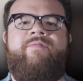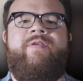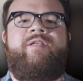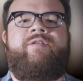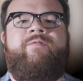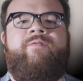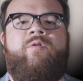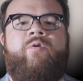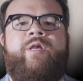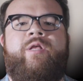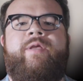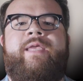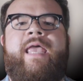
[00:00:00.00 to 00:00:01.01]
of each floor,
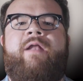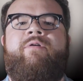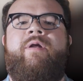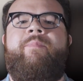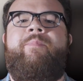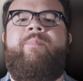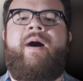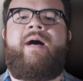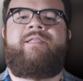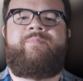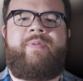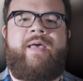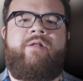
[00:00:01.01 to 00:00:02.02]
you'll encounter a
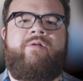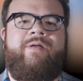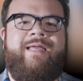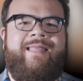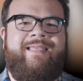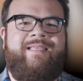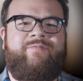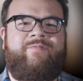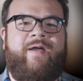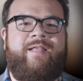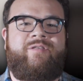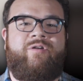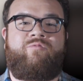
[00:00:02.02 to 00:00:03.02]
boss battle. These
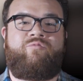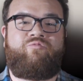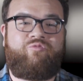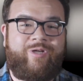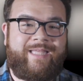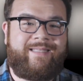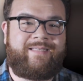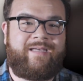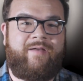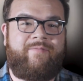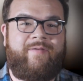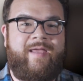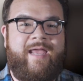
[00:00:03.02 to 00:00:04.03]
fights are really
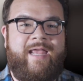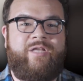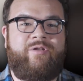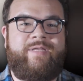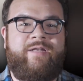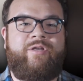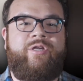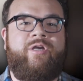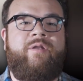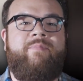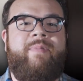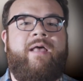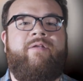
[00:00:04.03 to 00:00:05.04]
tough, and you'll need a
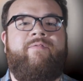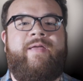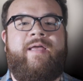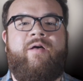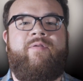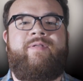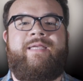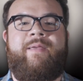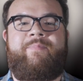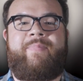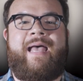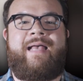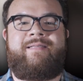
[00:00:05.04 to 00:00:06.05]
good amount of health to
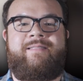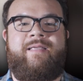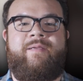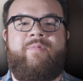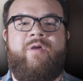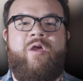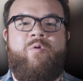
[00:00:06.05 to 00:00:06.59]
get past them,